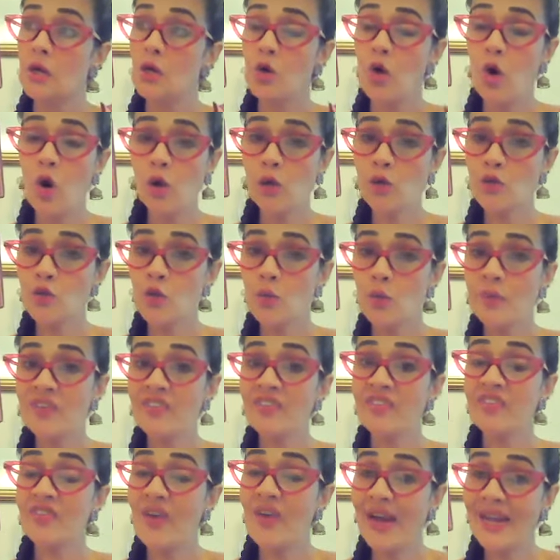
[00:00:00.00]
It could also
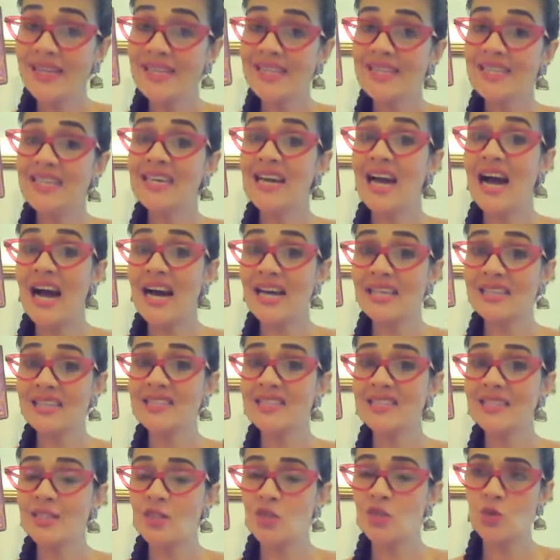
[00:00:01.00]
be finding
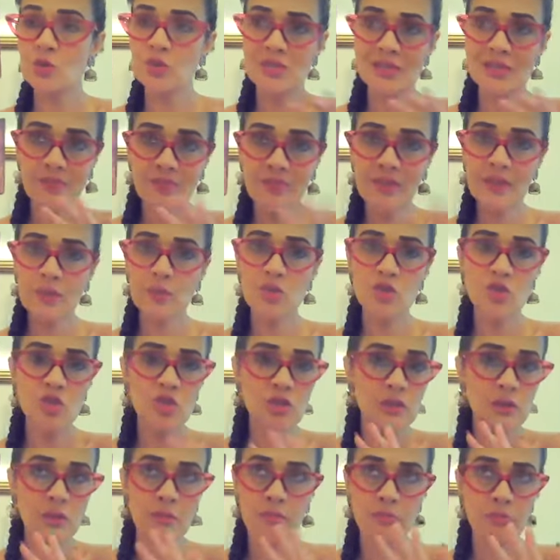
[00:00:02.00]
answers to something which
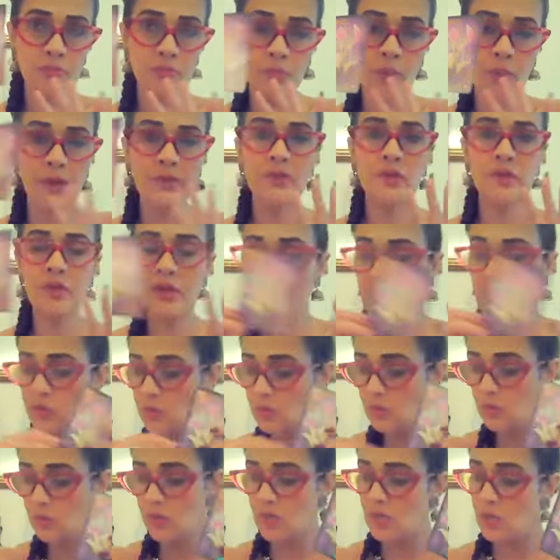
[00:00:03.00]
is bothering
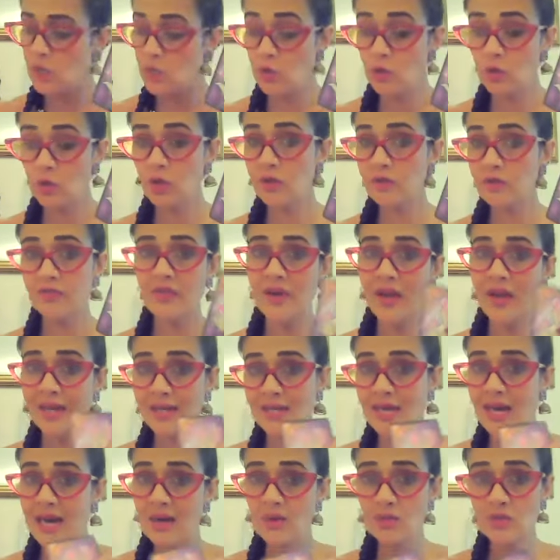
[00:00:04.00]
you. You're going to
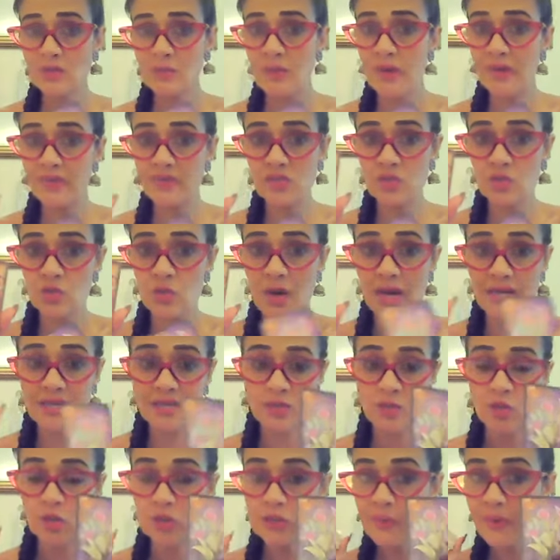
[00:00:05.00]
find out about this
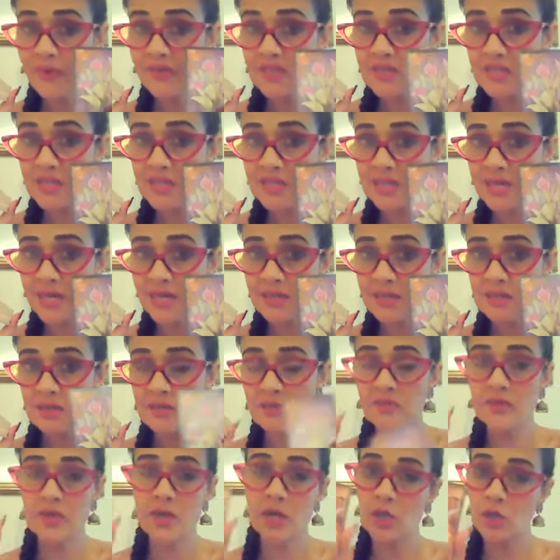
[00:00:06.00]
rat. It's also about the
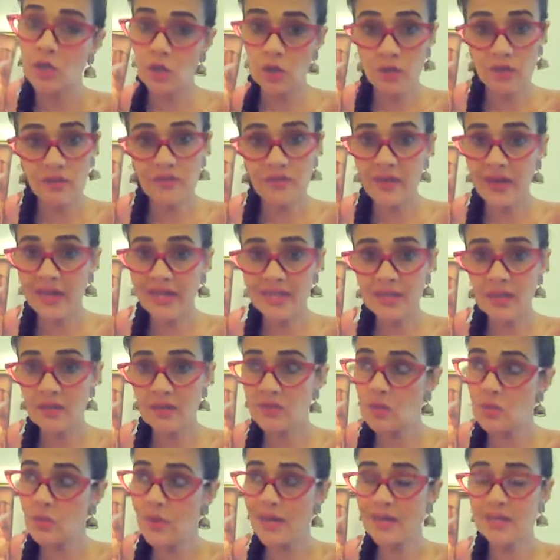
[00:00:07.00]
detective. You're going to find
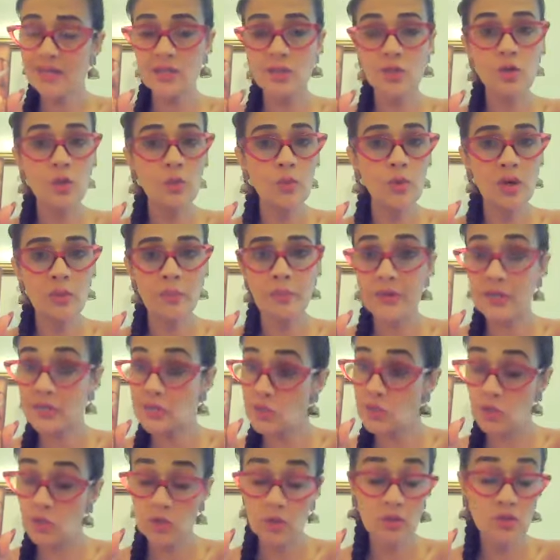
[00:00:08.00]
out the rat in your
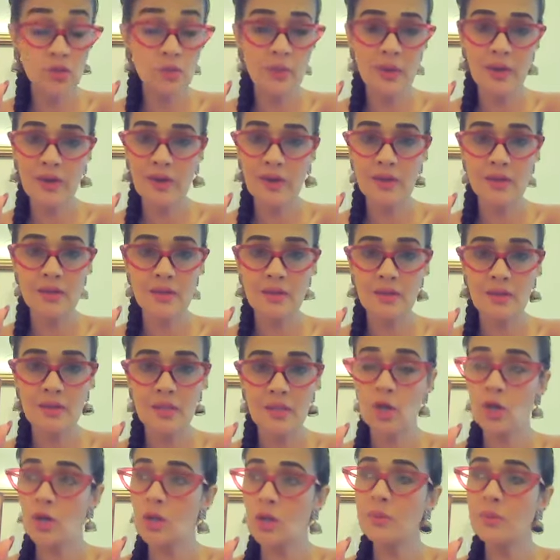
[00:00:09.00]
workplace. Don't worry.
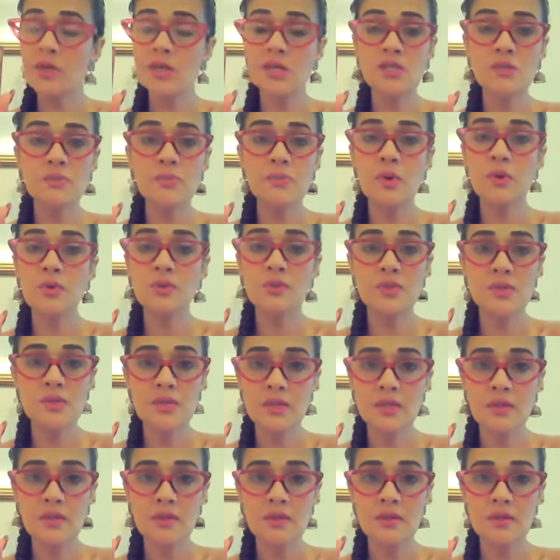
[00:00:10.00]
They're going to be
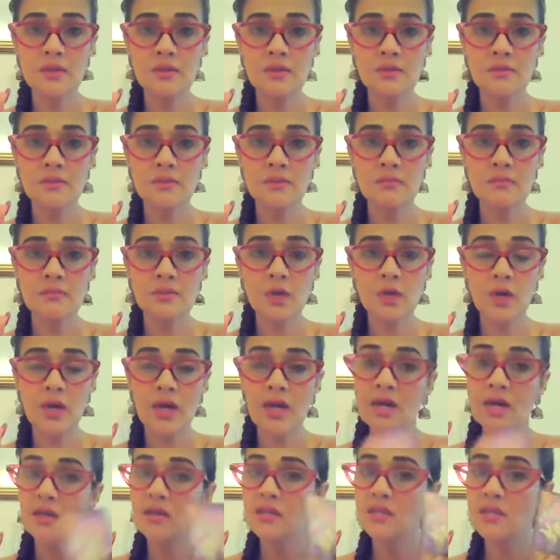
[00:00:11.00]
exposed.
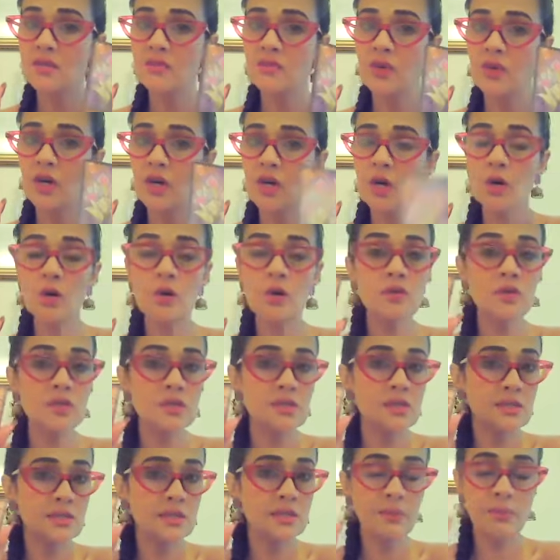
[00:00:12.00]
Okay? So Virgo,
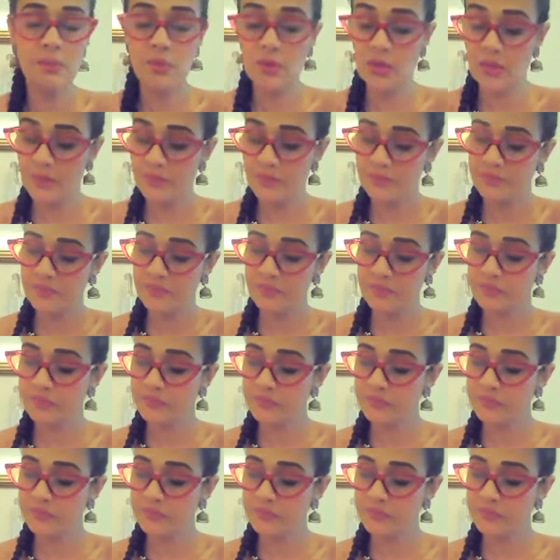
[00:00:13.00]
this is Libra.